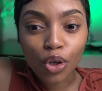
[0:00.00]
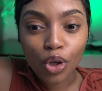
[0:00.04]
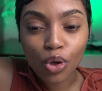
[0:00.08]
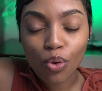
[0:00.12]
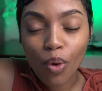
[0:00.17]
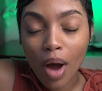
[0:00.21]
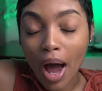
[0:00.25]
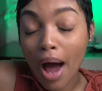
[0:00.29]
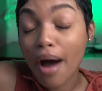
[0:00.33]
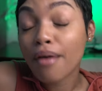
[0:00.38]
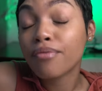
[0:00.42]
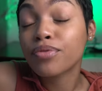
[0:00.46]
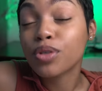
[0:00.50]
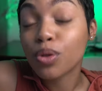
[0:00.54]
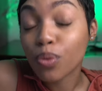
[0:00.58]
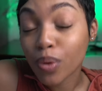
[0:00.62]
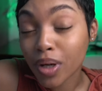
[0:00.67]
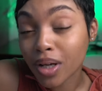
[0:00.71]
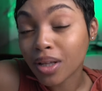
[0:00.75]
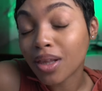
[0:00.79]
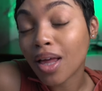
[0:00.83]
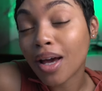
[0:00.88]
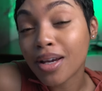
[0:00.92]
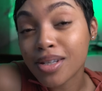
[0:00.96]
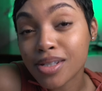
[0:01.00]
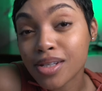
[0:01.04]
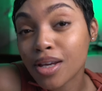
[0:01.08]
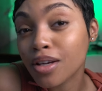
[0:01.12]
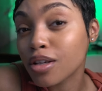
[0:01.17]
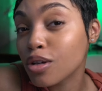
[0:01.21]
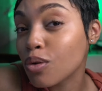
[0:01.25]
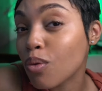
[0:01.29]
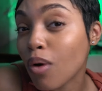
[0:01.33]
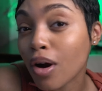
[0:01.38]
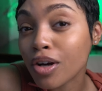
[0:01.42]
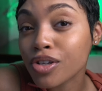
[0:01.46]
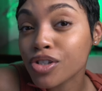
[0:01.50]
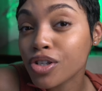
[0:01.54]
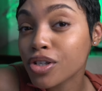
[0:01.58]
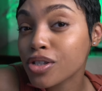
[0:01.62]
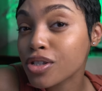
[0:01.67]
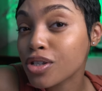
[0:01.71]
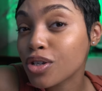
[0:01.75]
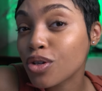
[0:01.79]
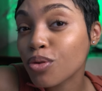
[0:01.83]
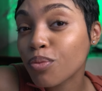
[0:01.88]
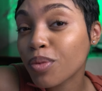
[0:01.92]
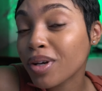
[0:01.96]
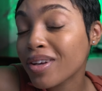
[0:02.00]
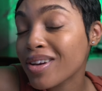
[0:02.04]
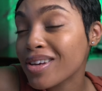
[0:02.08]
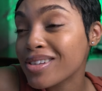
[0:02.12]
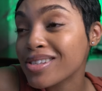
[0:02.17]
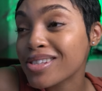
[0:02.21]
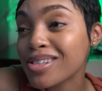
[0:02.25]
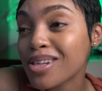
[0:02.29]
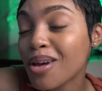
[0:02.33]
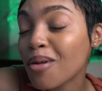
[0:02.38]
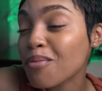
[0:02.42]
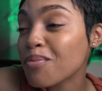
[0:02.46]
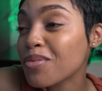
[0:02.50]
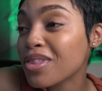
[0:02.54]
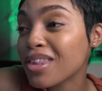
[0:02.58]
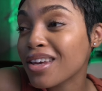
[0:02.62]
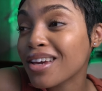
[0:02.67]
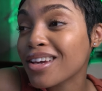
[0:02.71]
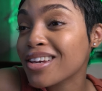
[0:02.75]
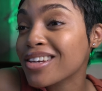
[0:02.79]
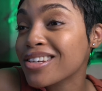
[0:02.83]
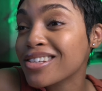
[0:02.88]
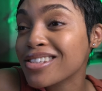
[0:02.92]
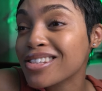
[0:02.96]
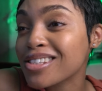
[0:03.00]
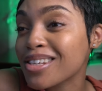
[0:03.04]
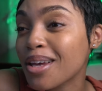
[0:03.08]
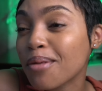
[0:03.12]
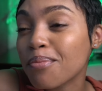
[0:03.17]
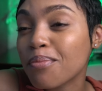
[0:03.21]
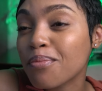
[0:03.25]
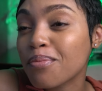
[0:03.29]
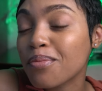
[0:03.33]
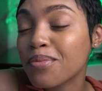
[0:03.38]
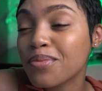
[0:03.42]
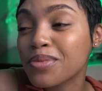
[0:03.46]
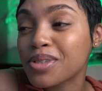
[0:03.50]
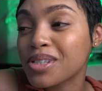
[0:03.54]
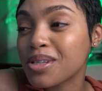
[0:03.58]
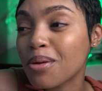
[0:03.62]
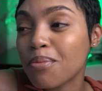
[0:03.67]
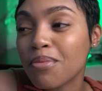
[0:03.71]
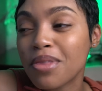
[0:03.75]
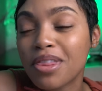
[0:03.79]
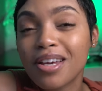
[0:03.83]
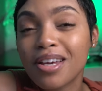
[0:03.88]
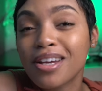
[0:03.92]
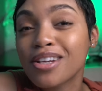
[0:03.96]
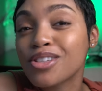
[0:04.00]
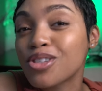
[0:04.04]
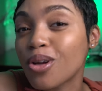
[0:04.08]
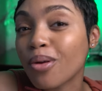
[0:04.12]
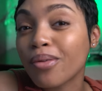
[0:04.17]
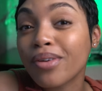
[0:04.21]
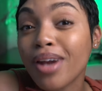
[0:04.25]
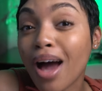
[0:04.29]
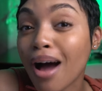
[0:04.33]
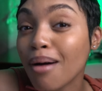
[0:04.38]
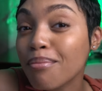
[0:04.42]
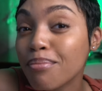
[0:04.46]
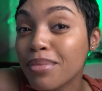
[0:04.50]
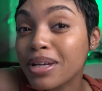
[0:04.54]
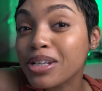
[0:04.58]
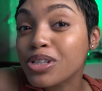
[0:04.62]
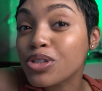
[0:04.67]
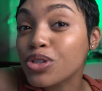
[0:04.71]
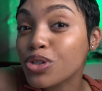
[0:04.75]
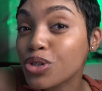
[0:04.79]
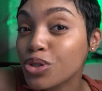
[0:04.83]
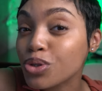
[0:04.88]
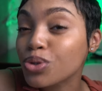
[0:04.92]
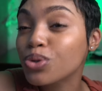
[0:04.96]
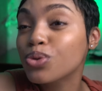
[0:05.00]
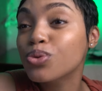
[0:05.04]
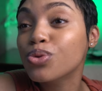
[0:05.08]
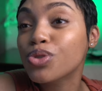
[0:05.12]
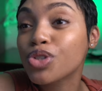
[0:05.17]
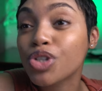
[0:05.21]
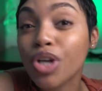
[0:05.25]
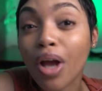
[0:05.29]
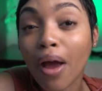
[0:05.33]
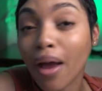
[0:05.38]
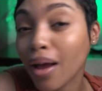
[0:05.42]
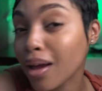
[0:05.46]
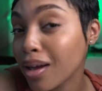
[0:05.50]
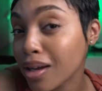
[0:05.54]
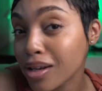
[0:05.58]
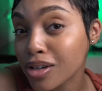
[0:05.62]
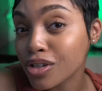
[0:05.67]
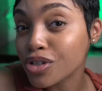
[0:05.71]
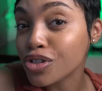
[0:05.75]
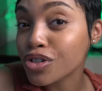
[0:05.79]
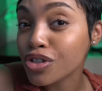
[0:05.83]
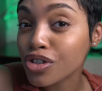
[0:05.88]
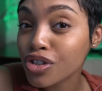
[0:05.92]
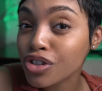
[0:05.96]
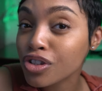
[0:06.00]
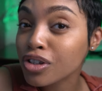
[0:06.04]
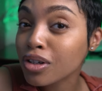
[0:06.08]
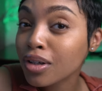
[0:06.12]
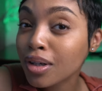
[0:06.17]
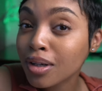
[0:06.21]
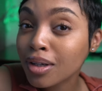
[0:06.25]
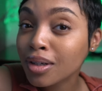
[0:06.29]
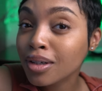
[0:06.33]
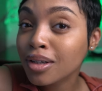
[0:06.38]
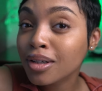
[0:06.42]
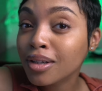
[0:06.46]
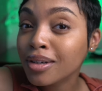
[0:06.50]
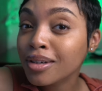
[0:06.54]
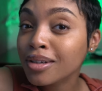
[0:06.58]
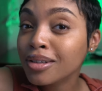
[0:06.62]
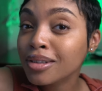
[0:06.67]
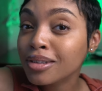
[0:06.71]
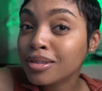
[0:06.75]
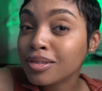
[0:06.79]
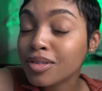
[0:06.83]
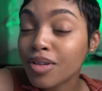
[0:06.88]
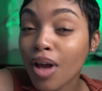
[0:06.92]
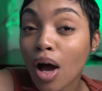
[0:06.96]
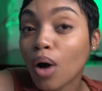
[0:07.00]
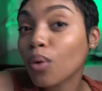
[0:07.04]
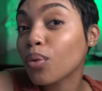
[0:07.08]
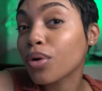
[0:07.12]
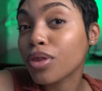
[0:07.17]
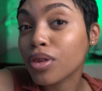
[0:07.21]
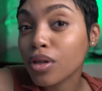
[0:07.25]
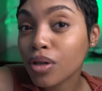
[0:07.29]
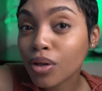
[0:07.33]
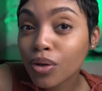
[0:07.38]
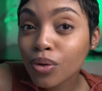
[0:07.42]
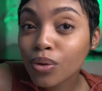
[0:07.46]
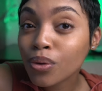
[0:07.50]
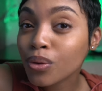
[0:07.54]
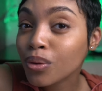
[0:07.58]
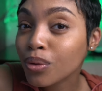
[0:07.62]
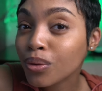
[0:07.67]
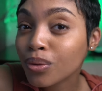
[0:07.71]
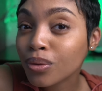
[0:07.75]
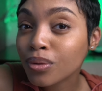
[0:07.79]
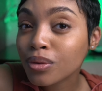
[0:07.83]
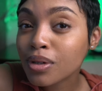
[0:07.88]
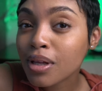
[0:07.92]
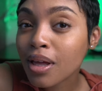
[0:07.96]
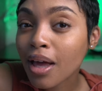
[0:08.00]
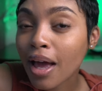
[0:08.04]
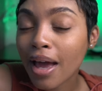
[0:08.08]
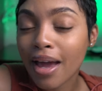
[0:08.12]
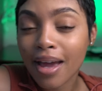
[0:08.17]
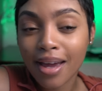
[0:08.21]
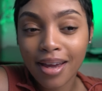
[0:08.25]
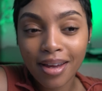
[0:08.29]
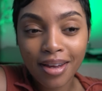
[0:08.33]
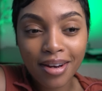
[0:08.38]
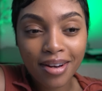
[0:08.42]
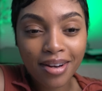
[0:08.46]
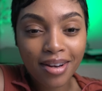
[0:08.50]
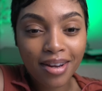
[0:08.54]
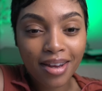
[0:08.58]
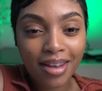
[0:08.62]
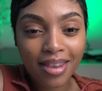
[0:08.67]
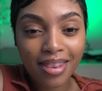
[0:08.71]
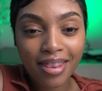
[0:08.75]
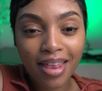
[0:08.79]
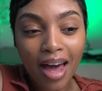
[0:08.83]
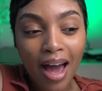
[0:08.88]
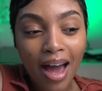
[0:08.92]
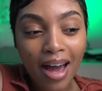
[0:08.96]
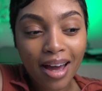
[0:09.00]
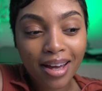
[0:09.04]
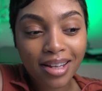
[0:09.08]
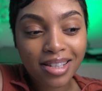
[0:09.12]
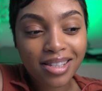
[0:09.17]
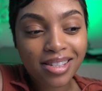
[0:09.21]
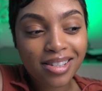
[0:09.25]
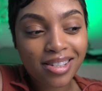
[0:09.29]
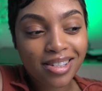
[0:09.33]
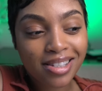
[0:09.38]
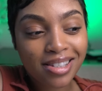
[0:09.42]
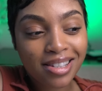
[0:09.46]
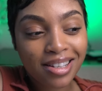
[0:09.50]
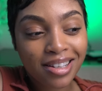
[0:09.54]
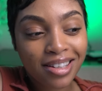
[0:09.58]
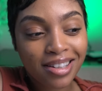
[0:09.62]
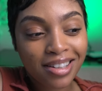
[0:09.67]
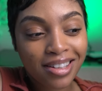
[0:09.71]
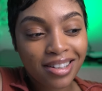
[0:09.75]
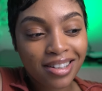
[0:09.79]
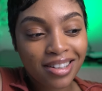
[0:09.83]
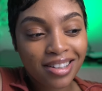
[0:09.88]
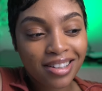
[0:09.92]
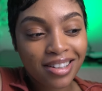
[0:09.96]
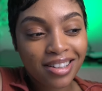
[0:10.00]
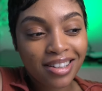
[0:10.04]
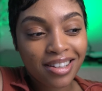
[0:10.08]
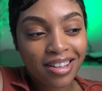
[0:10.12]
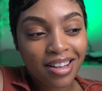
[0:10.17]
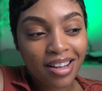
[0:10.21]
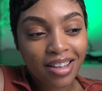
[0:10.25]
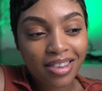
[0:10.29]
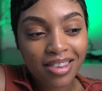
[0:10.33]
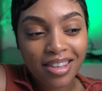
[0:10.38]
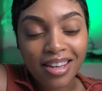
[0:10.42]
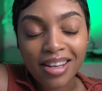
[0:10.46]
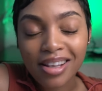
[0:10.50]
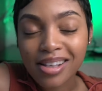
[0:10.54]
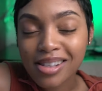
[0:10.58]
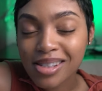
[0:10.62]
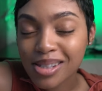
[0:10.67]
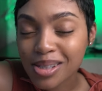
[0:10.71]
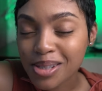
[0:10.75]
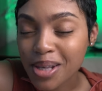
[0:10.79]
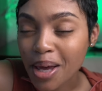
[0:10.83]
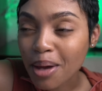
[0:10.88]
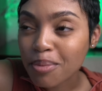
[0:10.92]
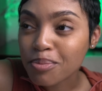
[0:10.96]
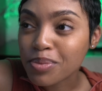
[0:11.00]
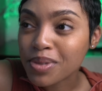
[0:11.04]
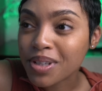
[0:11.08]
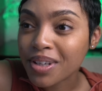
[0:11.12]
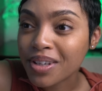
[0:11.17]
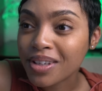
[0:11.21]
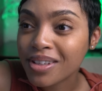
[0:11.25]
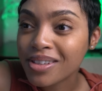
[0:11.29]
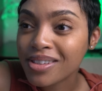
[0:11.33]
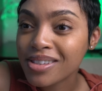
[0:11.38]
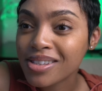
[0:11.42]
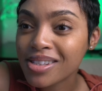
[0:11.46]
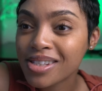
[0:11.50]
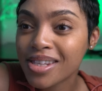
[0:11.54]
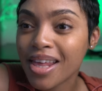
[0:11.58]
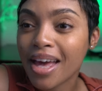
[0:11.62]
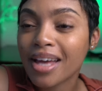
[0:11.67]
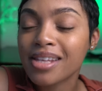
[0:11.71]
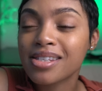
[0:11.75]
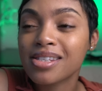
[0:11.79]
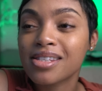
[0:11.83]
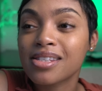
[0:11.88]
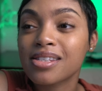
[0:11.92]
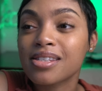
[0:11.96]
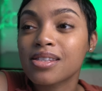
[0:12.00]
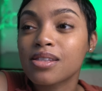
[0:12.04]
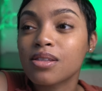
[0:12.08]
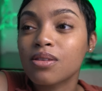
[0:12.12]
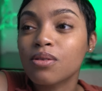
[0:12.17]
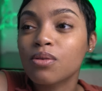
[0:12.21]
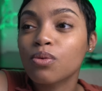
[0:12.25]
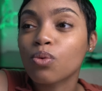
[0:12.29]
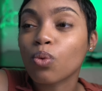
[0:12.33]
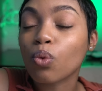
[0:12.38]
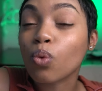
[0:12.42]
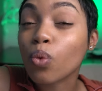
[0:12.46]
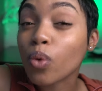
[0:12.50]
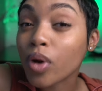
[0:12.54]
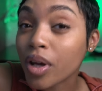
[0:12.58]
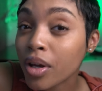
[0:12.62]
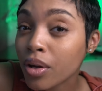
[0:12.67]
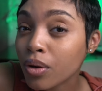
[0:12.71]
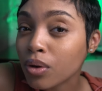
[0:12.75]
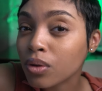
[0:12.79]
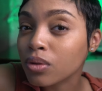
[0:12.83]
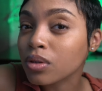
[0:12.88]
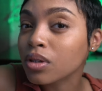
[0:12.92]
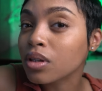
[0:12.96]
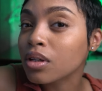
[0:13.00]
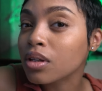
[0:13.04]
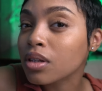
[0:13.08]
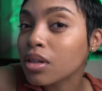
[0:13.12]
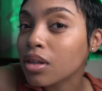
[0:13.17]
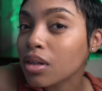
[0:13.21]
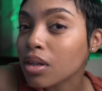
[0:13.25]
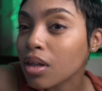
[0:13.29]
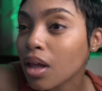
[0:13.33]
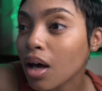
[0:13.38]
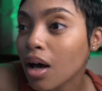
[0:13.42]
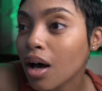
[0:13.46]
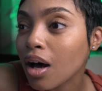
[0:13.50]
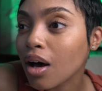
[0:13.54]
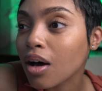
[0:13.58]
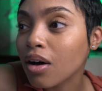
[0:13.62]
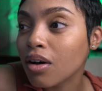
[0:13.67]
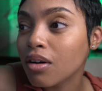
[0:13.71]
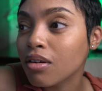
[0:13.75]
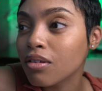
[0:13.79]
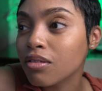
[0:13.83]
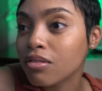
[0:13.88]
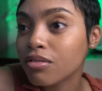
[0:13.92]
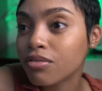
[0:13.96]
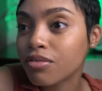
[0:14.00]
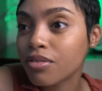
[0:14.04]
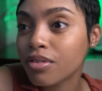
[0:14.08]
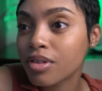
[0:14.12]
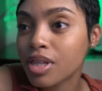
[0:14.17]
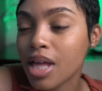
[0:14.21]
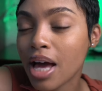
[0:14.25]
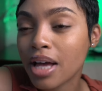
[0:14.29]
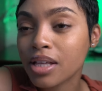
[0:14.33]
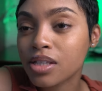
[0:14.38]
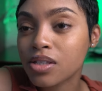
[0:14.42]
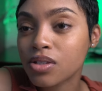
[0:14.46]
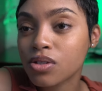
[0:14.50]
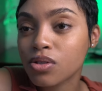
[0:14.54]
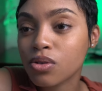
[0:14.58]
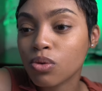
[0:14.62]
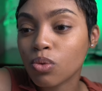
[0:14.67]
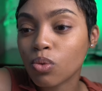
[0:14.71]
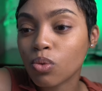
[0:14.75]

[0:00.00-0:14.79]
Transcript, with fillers: you have to realize that you are just human and some things some some things are not meant to change not with you and that's the acceptance that's real love that's